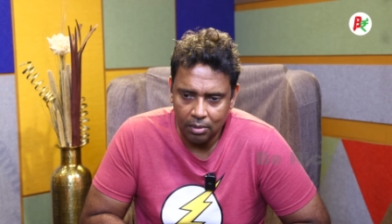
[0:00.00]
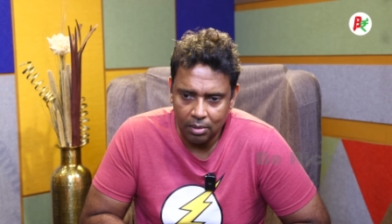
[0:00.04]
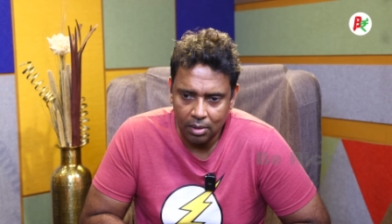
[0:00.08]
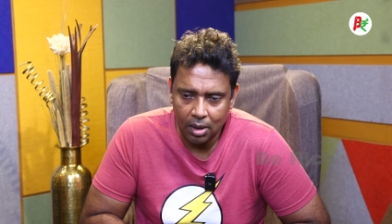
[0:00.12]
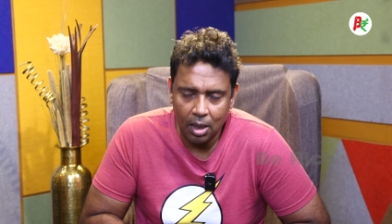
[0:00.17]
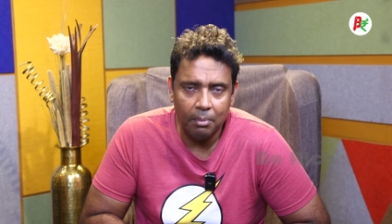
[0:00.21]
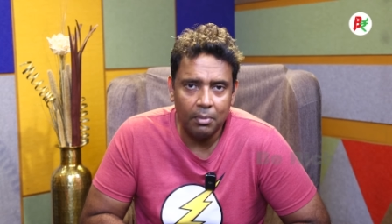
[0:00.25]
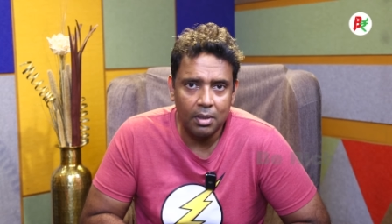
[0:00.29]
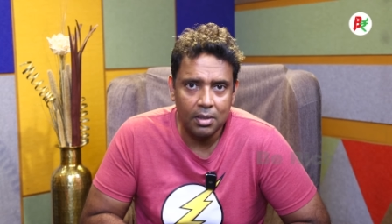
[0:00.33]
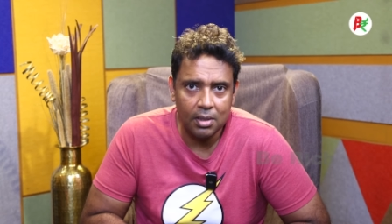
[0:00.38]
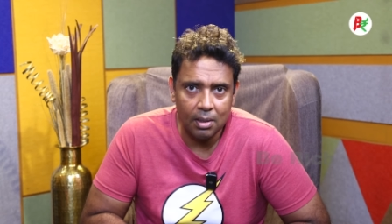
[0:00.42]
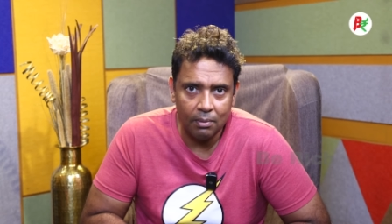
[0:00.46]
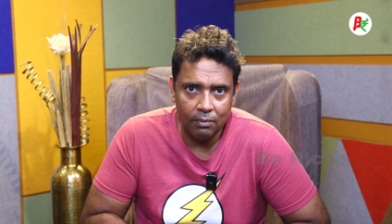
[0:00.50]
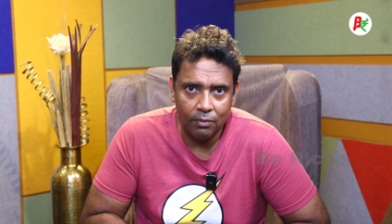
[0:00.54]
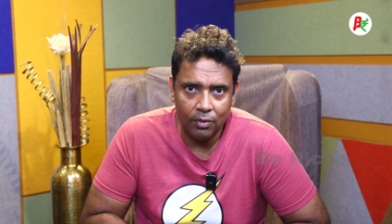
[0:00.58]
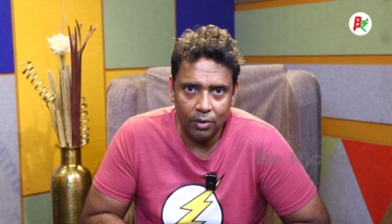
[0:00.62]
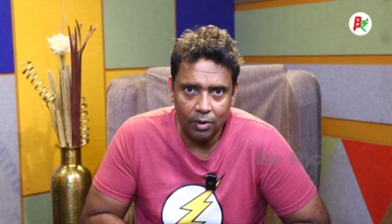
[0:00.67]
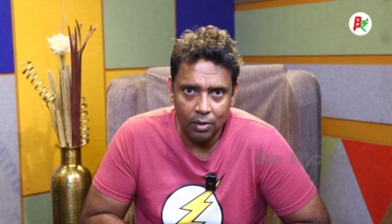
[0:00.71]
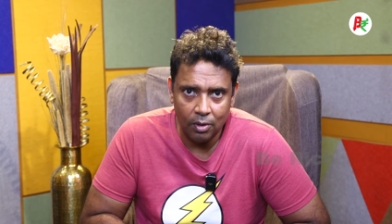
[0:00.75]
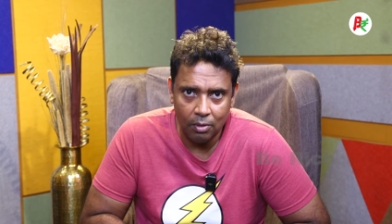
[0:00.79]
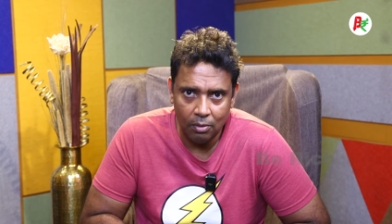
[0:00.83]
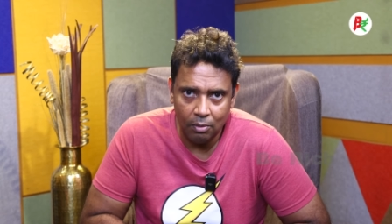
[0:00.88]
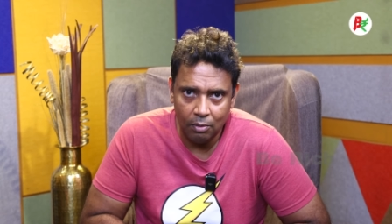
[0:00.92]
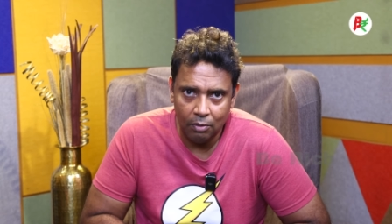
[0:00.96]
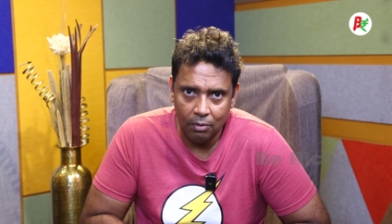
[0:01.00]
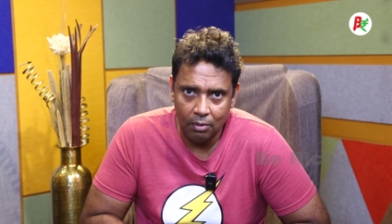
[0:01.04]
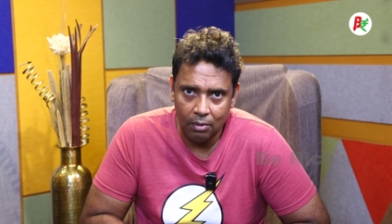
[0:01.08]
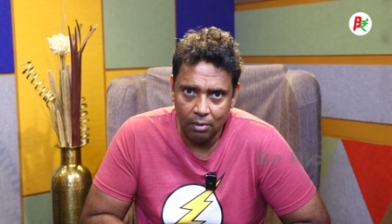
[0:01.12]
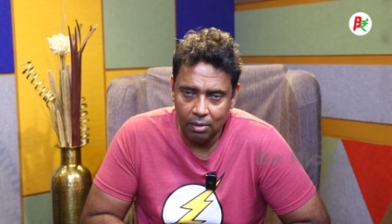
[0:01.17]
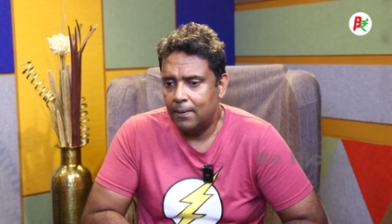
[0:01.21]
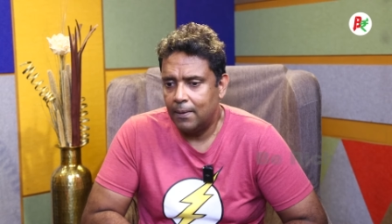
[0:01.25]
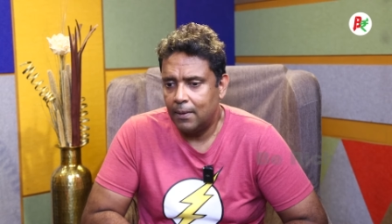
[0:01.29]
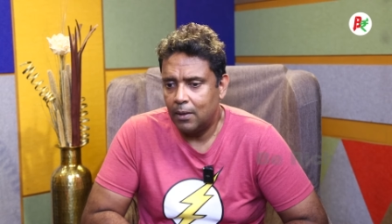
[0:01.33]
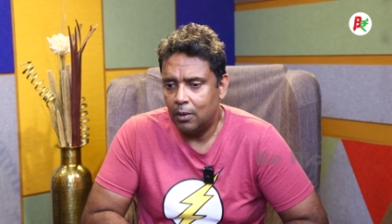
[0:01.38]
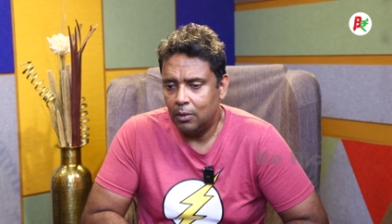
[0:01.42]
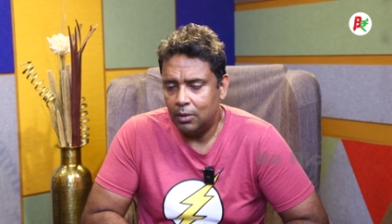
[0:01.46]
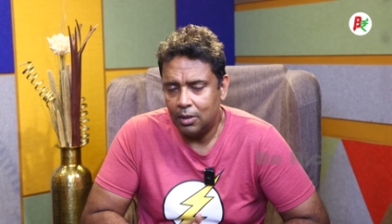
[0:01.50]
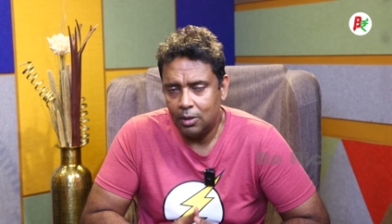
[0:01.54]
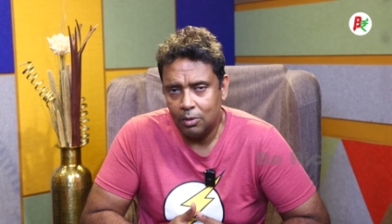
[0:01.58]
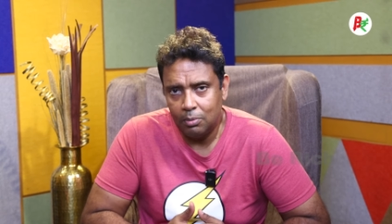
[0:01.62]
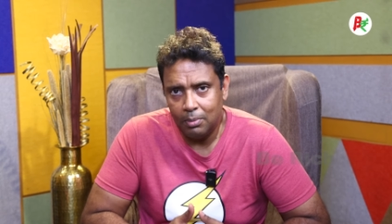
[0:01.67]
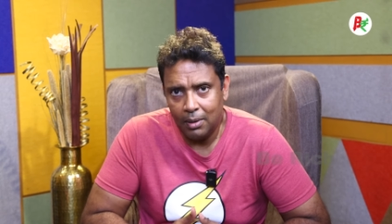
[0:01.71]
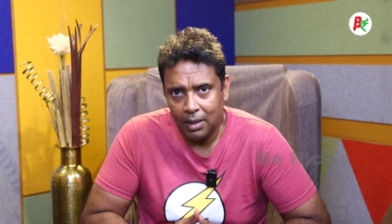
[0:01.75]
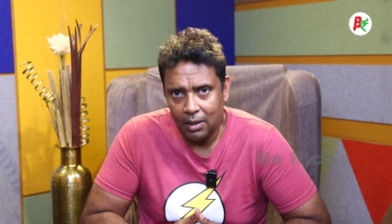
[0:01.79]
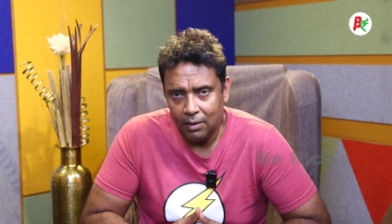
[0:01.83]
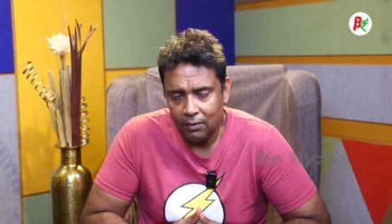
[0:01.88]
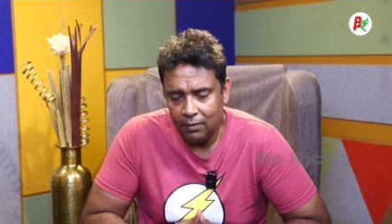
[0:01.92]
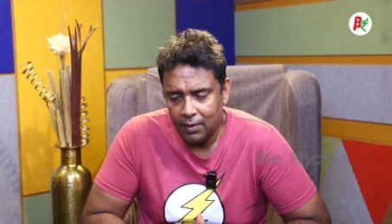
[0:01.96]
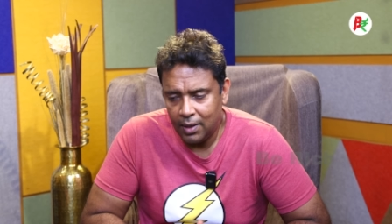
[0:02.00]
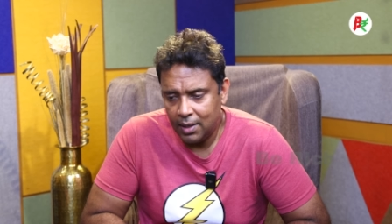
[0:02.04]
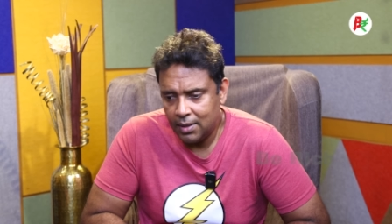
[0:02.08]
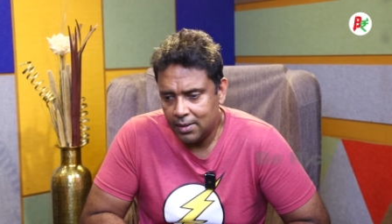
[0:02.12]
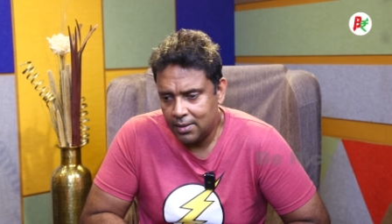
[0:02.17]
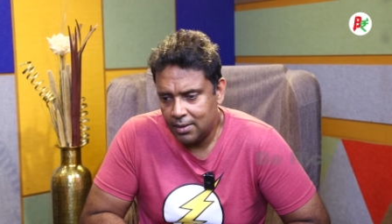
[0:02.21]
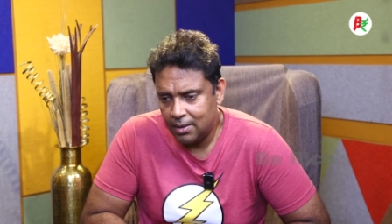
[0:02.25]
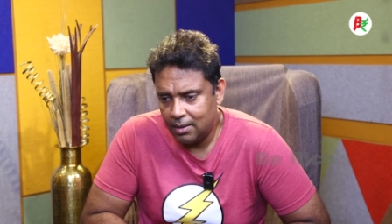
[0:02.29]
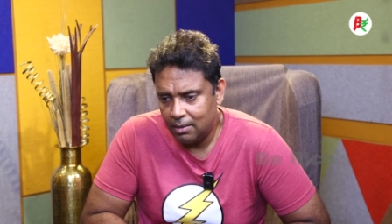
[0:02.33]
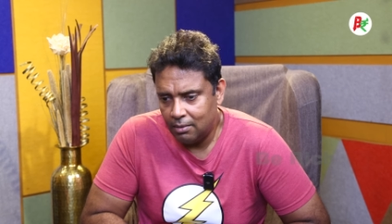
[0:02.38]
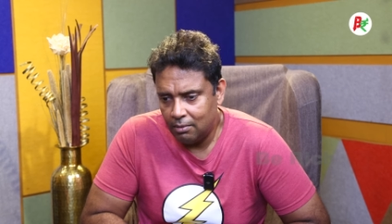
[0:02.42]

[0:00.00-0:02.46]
cumbersome for you so this is my advice